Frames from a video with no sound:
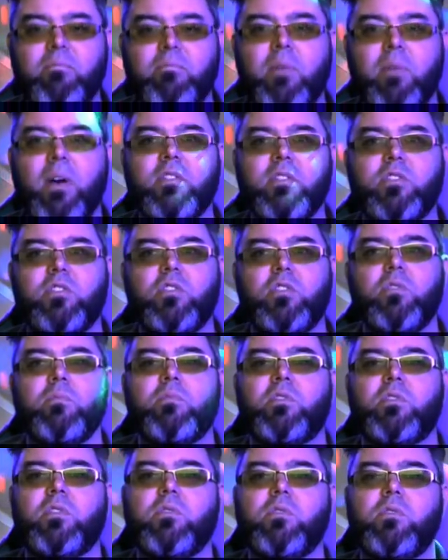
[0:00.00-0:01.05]
months, two
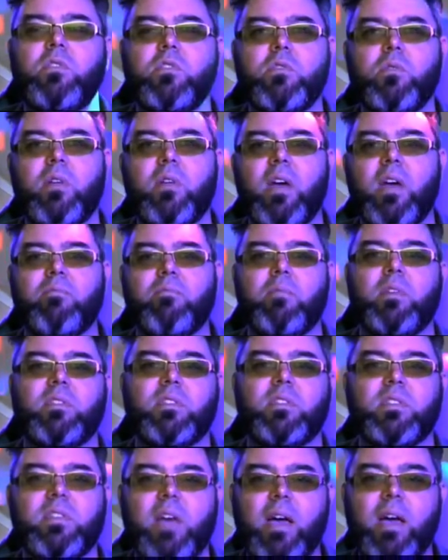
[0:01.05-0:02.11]
to 2.5 months of
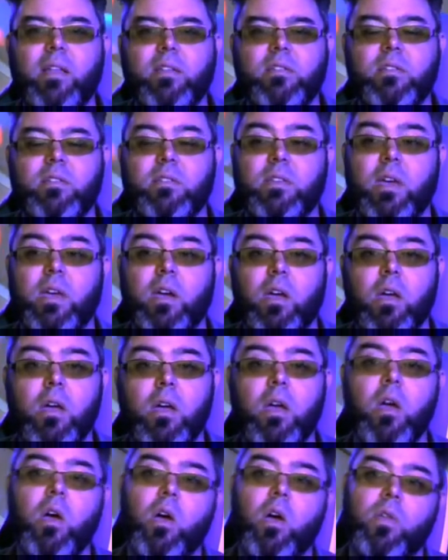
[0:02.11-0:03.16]
silence is like
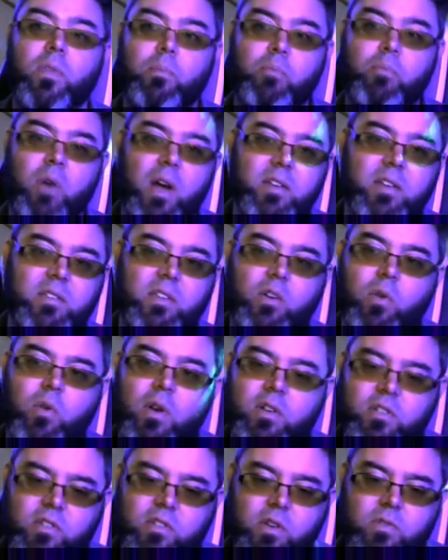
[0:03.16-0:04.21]
the price of the coin
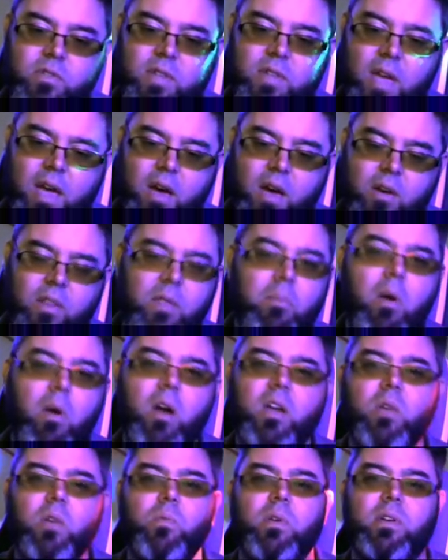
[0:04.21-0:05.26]
just goes down, and the
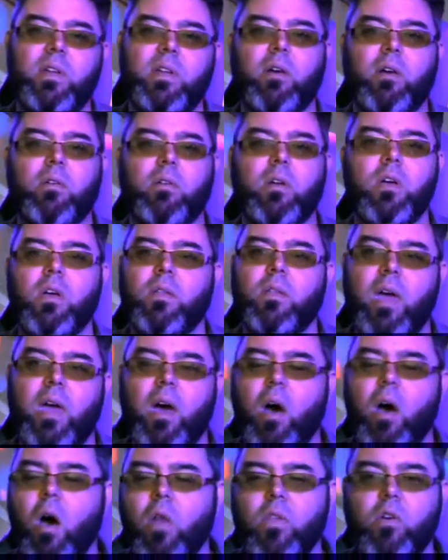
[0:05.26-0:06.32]
market went down.
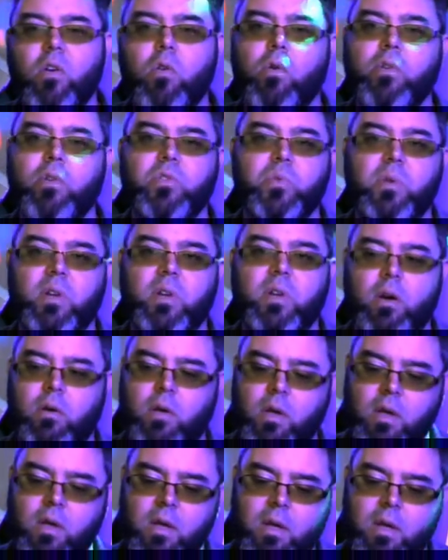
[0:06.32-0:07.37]
All the coins went down.
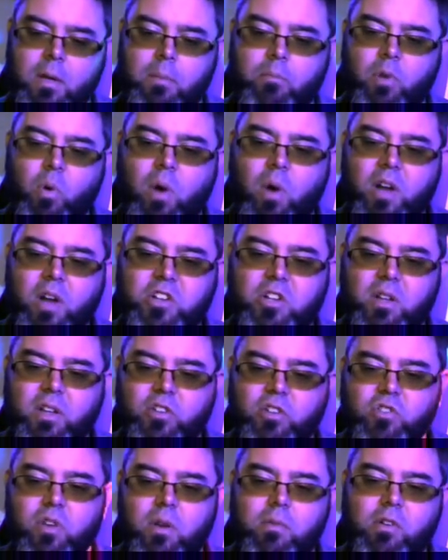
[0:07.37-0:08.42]
But watching
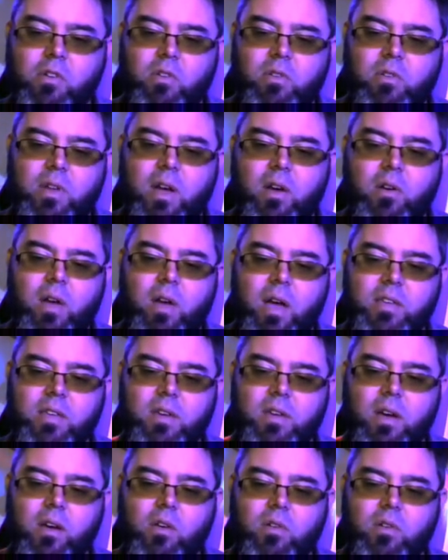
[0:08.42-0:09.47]
Electroneum go down, I
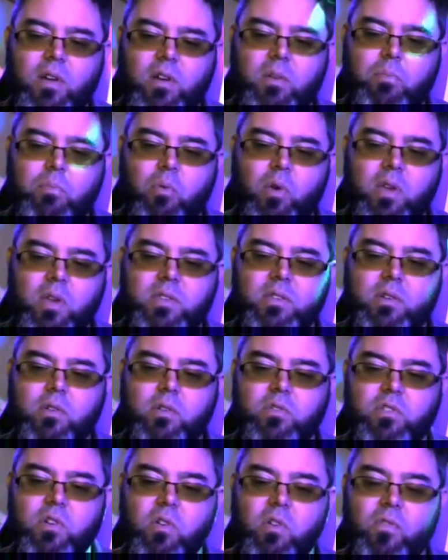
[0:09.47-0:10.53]
saw it go down to
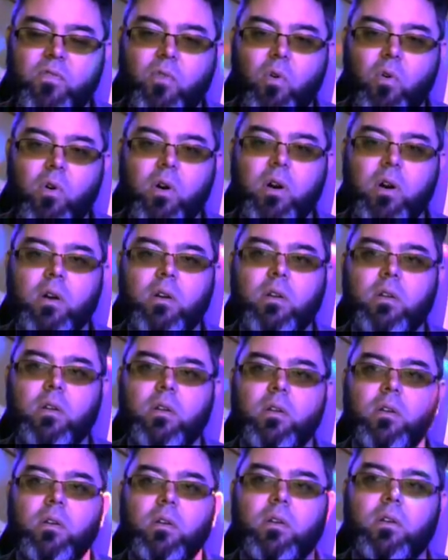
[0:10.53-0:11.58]
0.004,
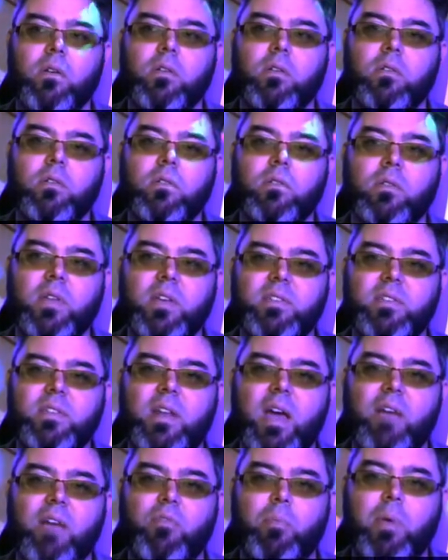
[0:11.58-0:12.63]
less than
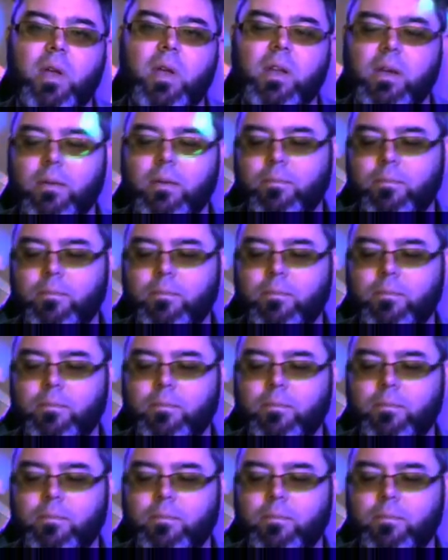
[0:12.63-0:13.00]
half a penny.